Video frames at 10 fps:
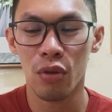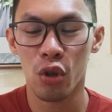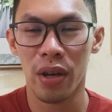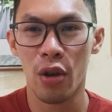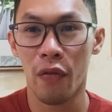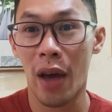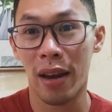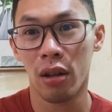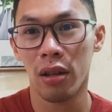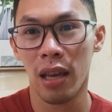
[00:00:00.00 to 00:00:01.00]
during your
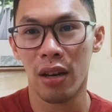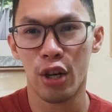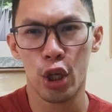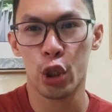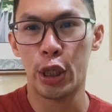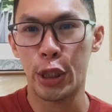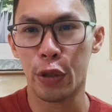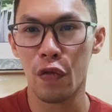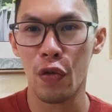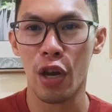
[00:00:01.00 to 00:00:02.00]
final and initial
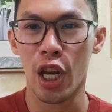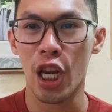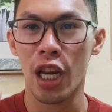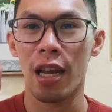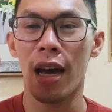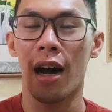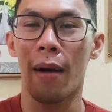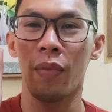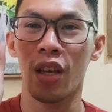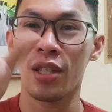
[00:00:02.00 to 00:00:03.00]
interview, and
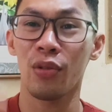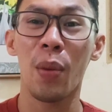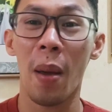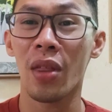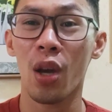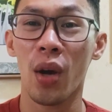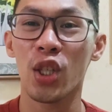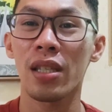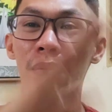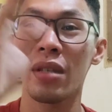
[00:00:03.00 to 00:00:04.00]
you still remember the
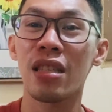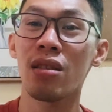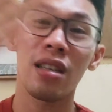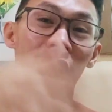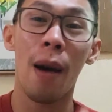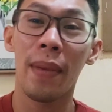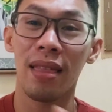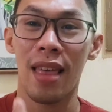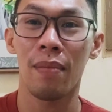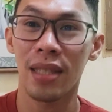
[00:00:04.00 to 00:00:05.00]
questions, please do comment
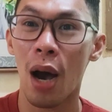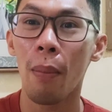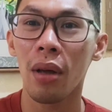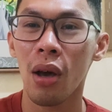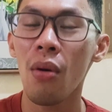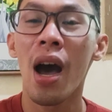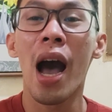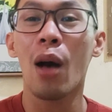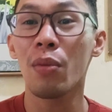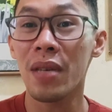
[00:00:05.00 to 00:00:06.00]
them down below.
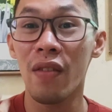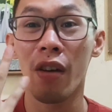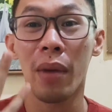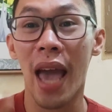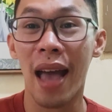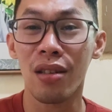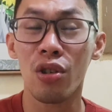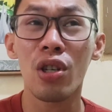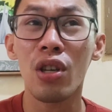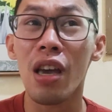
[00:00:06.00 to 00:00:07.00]
I will be giving my
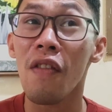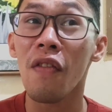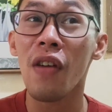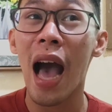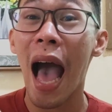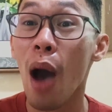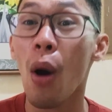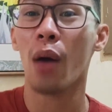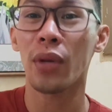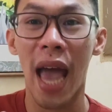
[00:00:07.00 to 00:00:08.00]
answers, if how
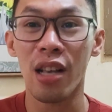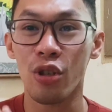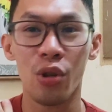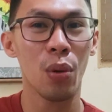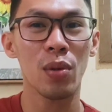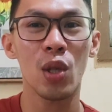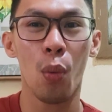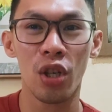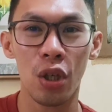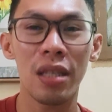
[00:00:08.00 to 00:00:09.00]
I would answer those
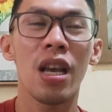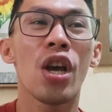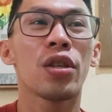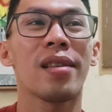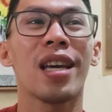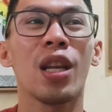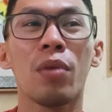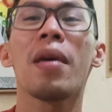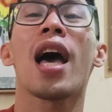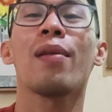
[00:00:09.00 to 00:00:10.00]
questions, so that it
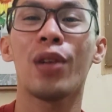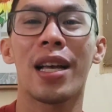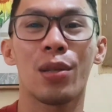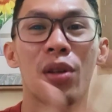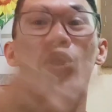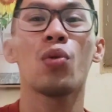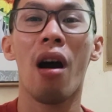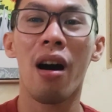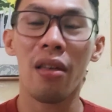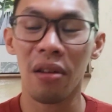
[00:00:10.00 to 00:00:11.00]
would be helpful as well to
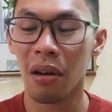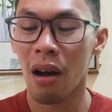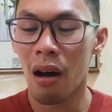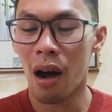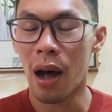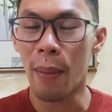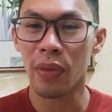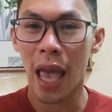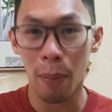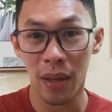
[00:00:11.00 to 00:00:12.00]
other
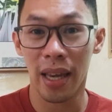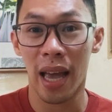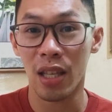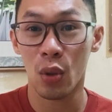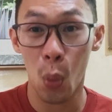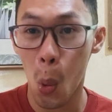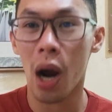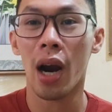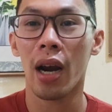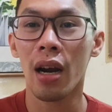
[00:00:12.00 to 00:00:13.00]
applicants who
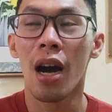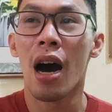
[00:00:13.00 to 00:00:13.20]
are